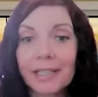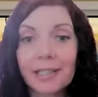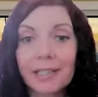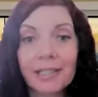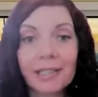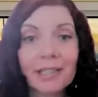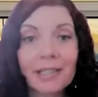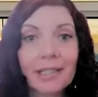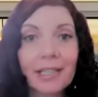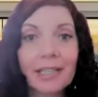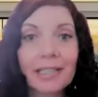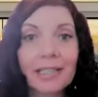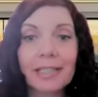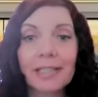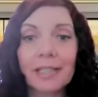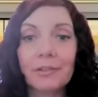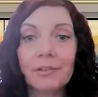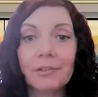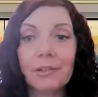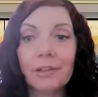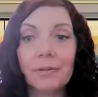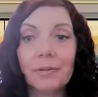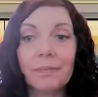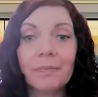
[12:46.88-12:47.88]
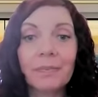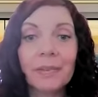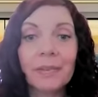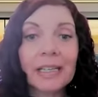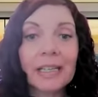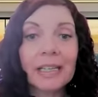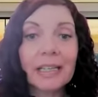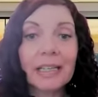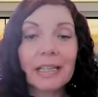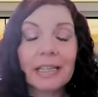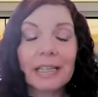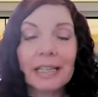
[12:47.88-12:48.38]
restless leg syndrome,
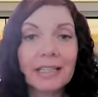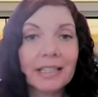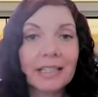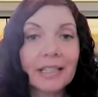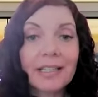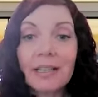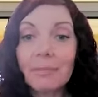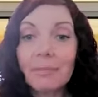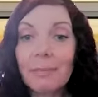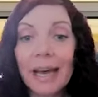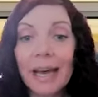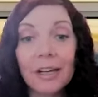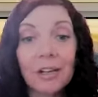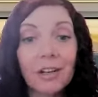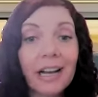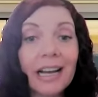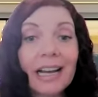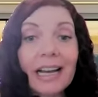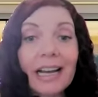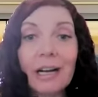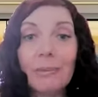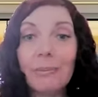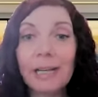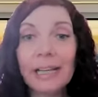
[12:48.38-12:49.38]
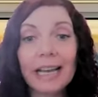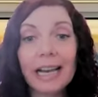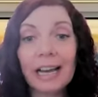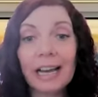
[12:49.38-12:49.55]
it doesn't matter how